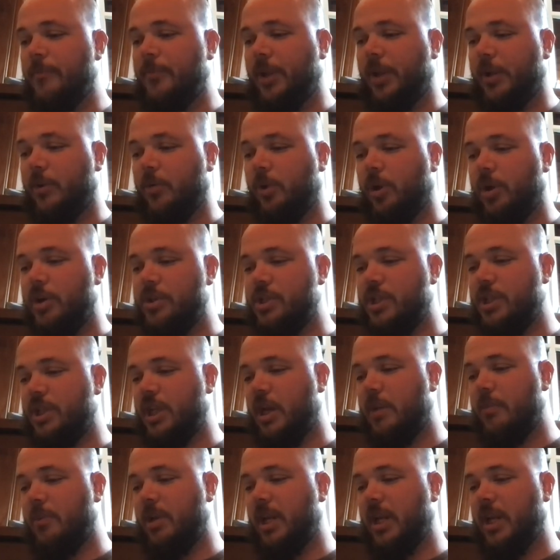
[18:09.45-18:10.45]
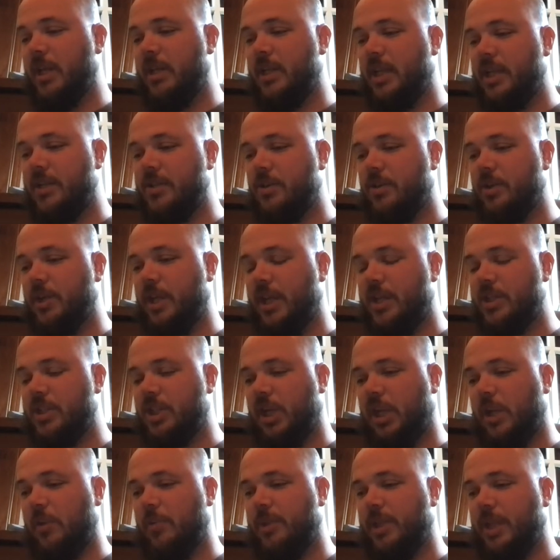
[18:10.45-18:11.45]
I crossed the Diamond A Desert
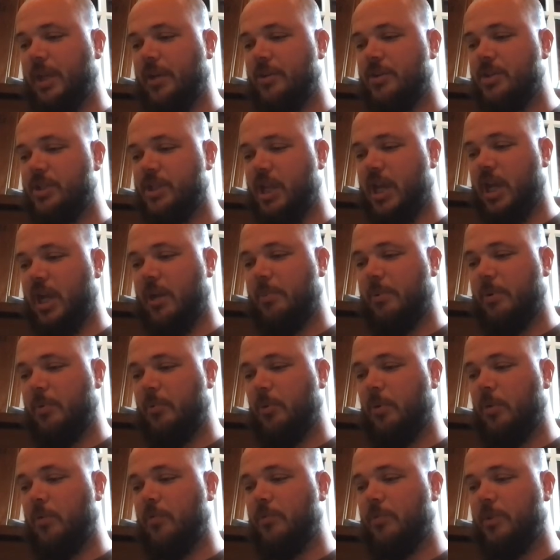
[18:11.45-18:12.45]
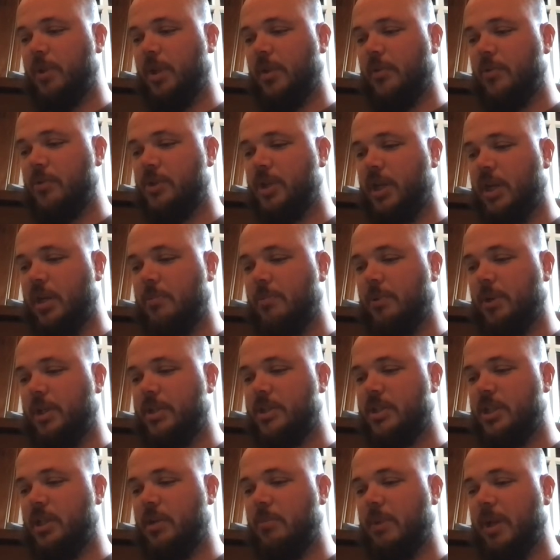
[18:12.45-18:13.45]
yesterday without a stop and rode from the other side of
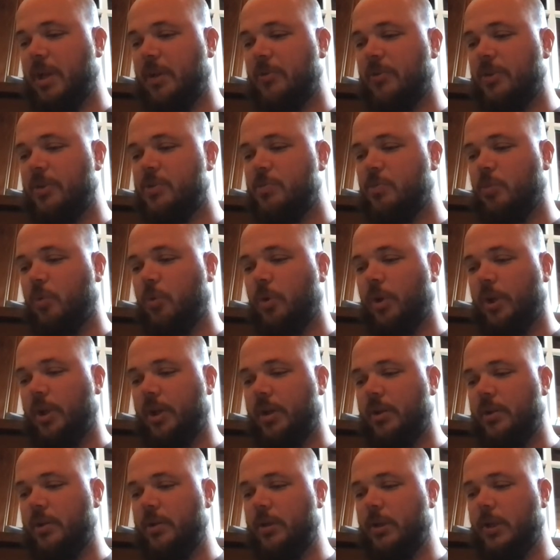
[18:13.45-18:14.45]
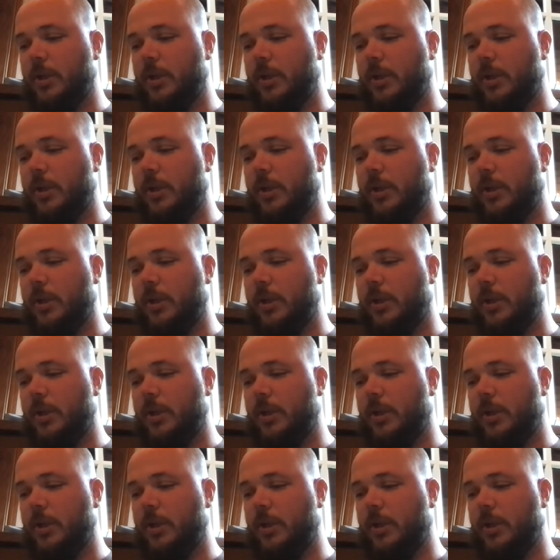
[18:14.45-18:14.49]
Buckskin Mountain this morning."